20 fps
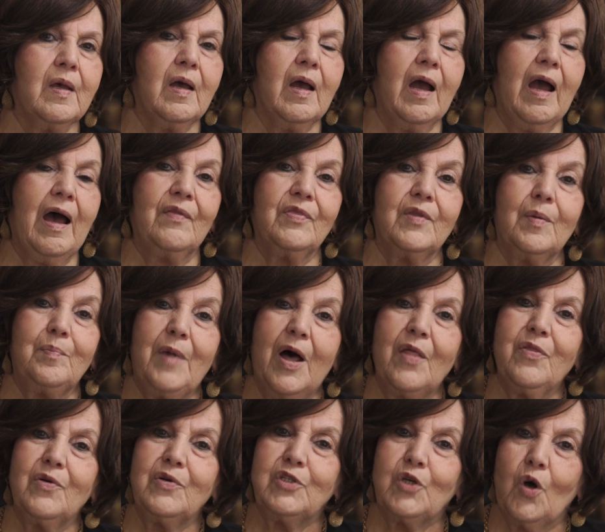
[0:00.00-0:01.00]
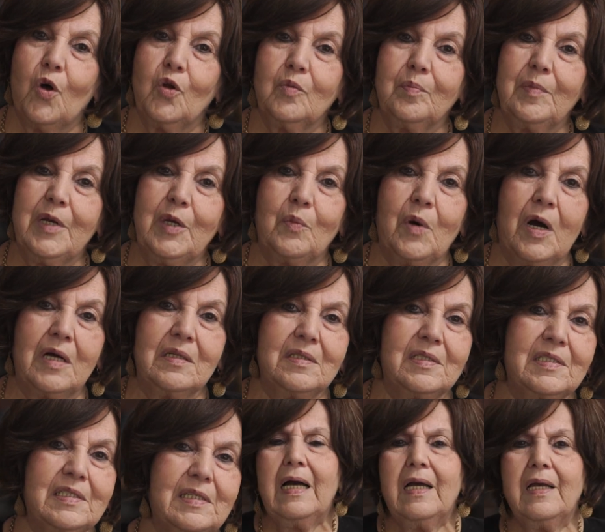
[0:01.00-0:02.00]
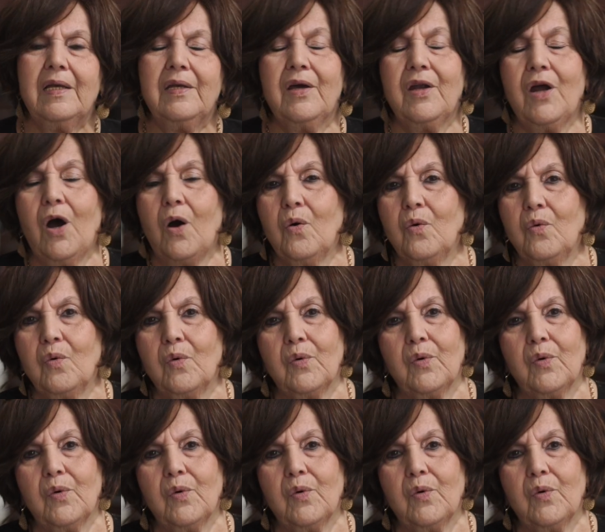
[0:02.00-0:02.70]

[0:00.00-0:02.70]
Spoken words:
And the mother told me once, "You know,